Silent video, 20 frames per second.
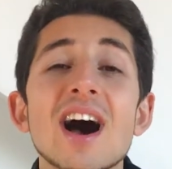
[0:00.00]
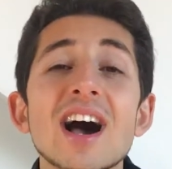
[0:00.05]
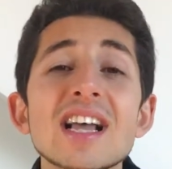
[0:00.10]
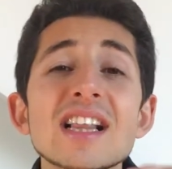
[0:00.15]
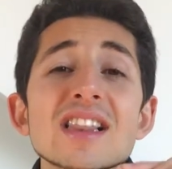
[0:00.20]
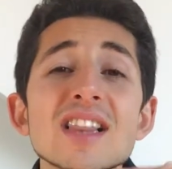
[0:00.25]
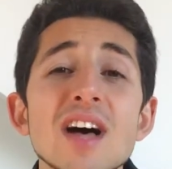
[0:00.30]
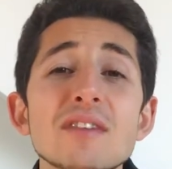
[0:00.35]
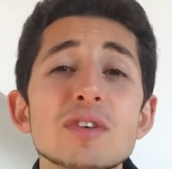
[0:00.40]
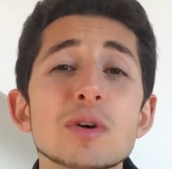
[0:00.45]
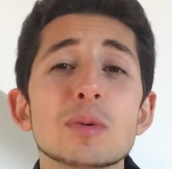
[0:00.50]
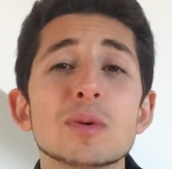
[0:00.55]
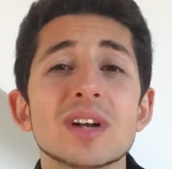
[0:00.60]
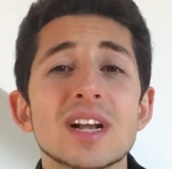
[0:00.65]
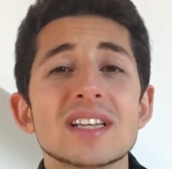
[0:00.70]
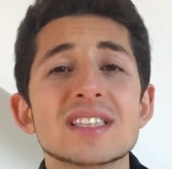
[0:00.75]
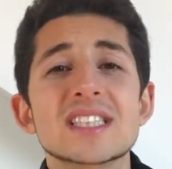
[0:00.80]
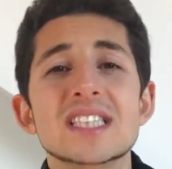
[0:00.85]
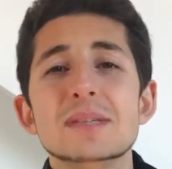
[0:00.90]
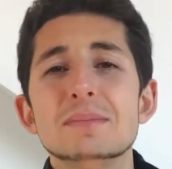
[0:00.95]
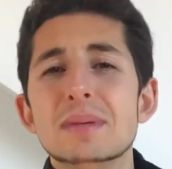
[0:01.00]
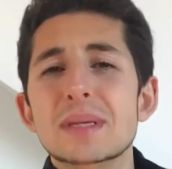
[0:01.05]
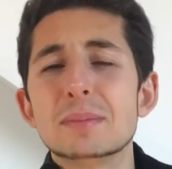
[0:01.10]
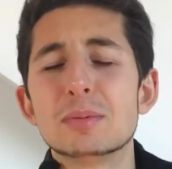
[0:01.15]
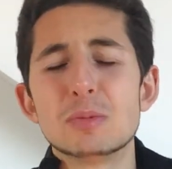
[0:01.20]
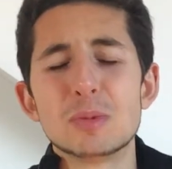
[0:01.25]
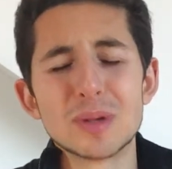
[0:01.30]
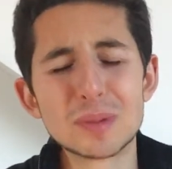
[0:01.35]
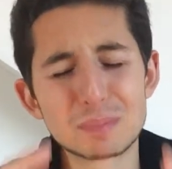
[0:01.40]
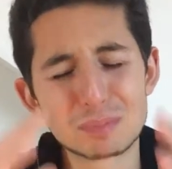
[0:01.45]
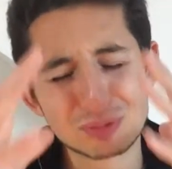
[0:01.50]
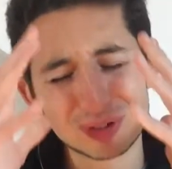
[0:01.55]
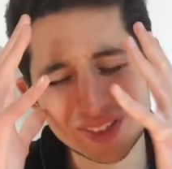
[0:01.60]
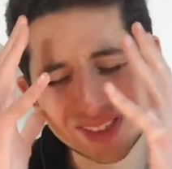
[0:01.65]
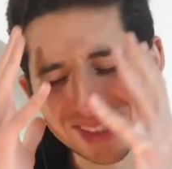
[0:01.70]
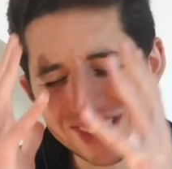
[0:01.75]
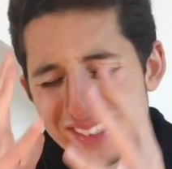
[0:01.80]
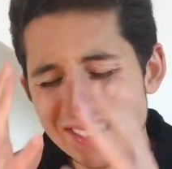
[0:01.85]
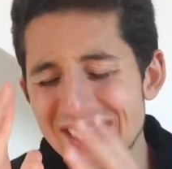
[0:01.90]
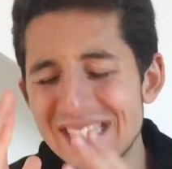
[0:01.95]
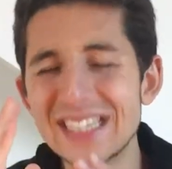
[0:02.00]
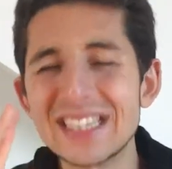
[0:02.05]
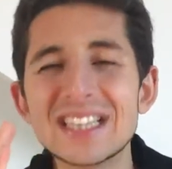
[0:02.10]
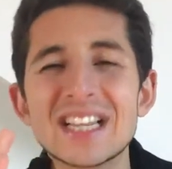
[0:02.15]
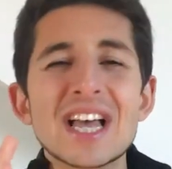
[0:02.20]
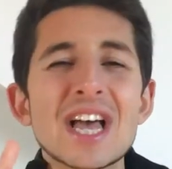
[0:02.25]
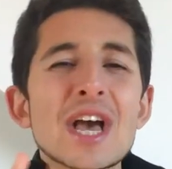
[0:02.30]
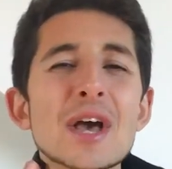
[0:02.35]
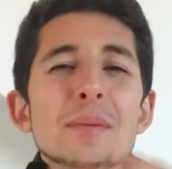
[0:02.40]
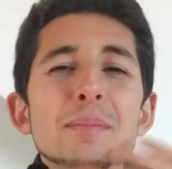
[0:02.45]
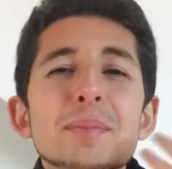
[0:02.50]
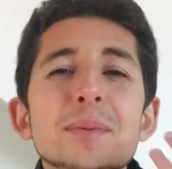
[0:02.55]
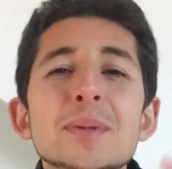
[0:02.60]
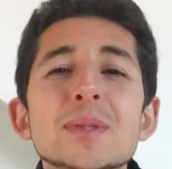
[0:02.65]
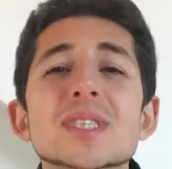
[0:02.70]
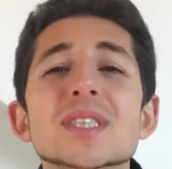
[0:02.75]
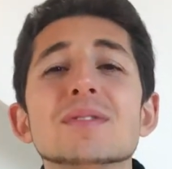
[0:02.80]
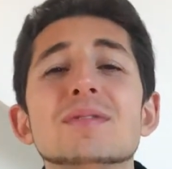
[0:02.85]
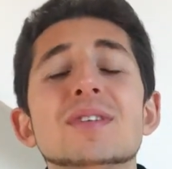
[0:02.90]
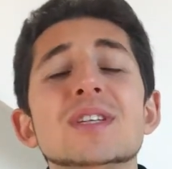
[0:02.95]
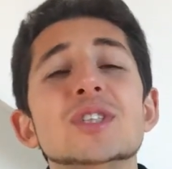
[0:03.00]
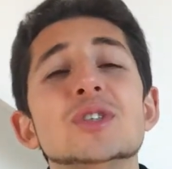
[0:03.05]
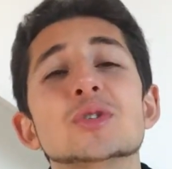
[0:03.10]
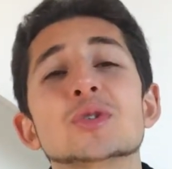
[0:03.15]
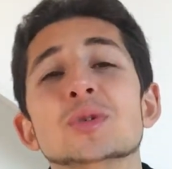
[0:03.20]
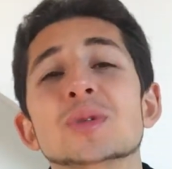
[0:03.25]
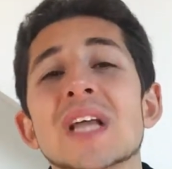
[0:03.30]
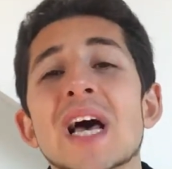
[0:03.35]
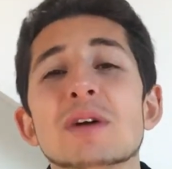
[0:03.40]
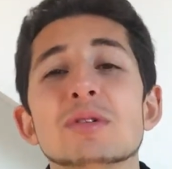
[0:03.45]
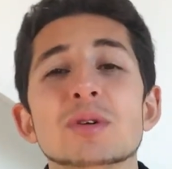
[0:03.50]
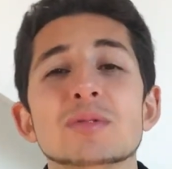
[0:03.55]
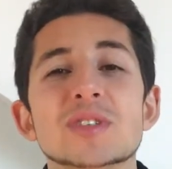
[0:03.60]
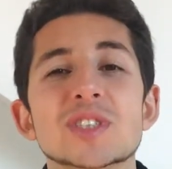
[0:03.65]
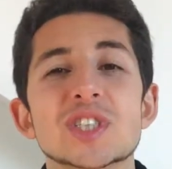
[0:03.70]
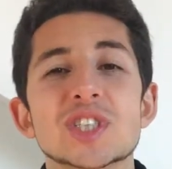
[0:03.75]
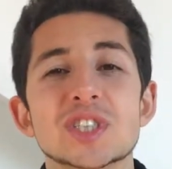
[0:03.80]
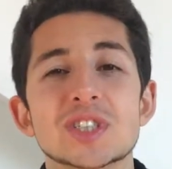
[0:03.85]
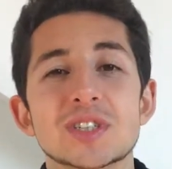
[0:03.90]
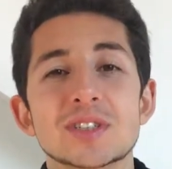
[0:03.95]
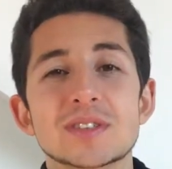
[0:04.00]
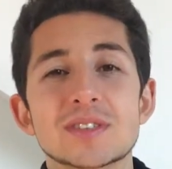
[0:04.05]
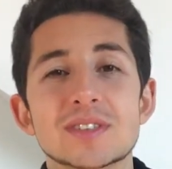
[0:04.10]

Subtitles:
I love it when I see people with pristine, beautifully drawn out revision